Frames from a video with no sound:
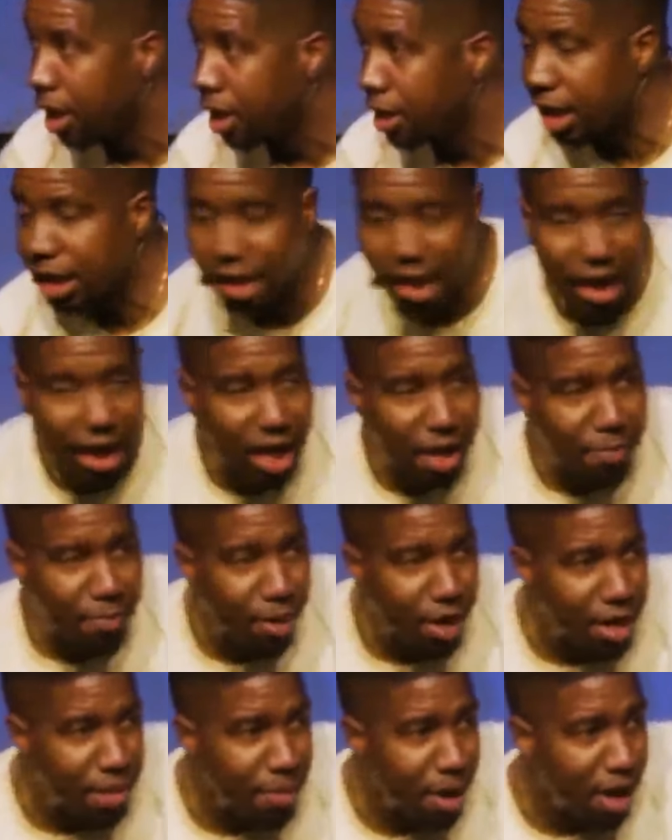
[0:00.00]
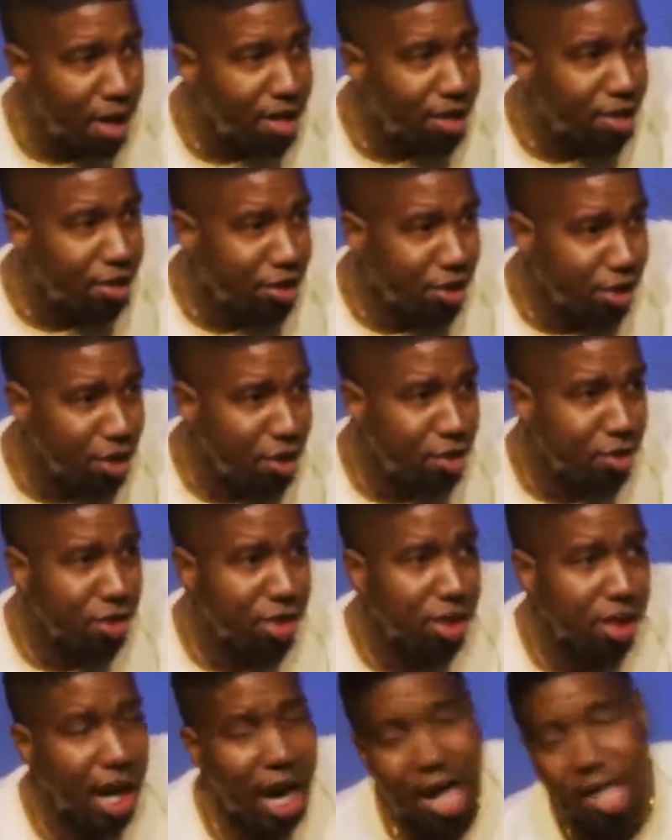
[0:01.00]
The thing he prayed about his
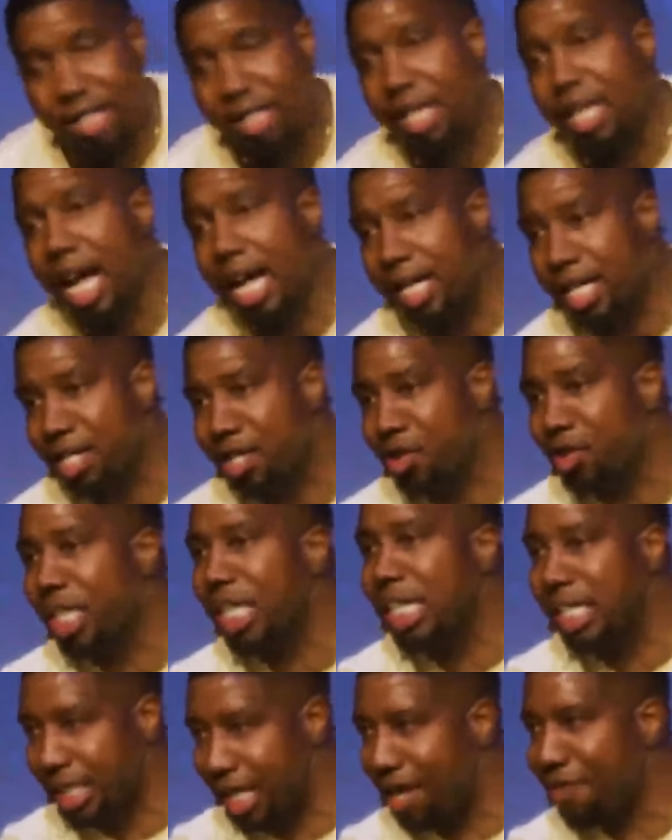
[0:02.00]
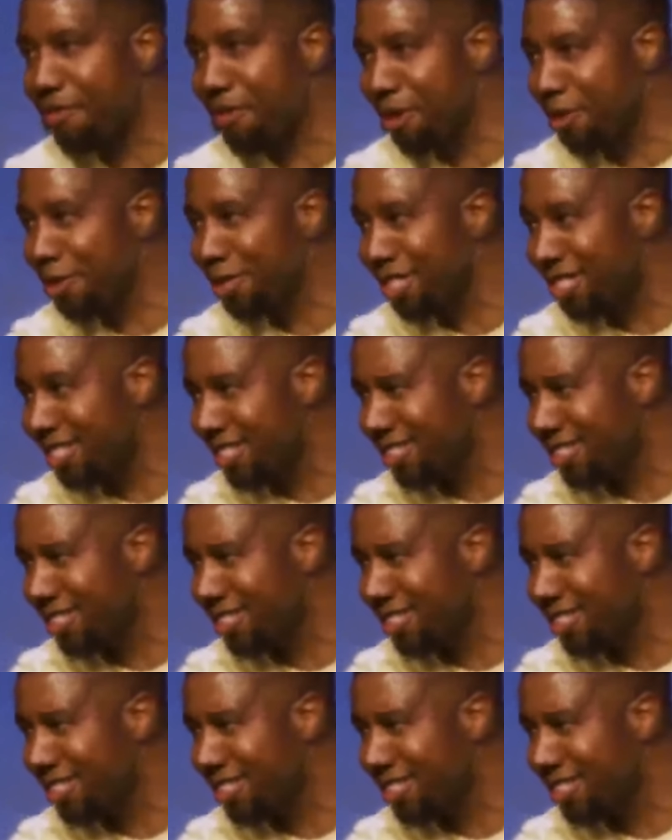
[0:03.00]
children, God said, I need you to eat that first.